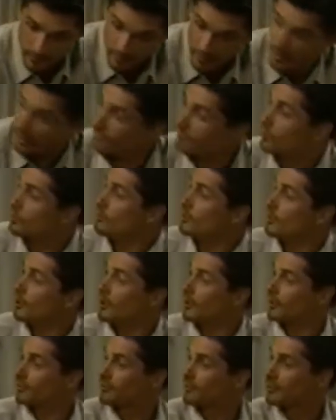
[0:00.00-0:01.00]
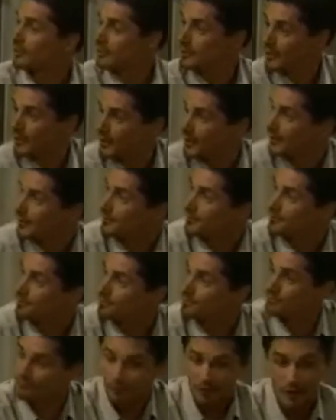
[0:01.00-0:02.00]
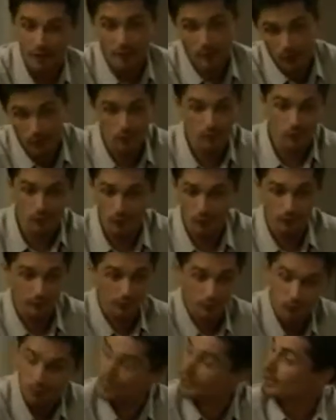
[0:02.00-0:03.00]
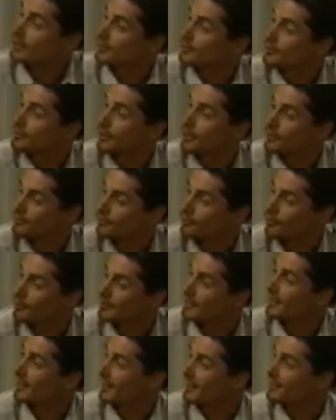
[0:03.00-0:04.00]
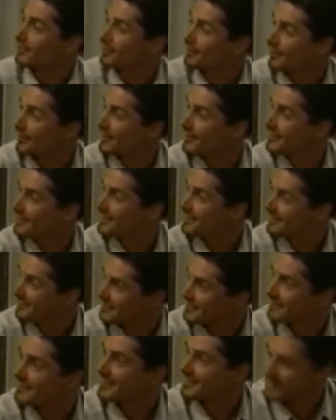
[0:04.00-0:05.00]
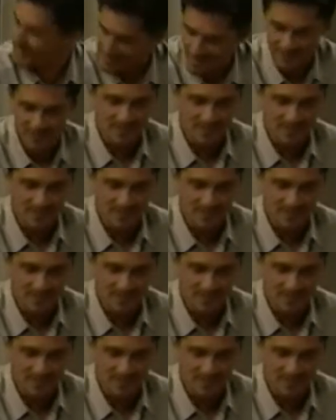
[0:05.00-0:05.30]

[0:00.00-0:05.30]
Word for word: I'll have you there if the uh, vodka and soda fumes get too much for me to handle, right? That's right, yes.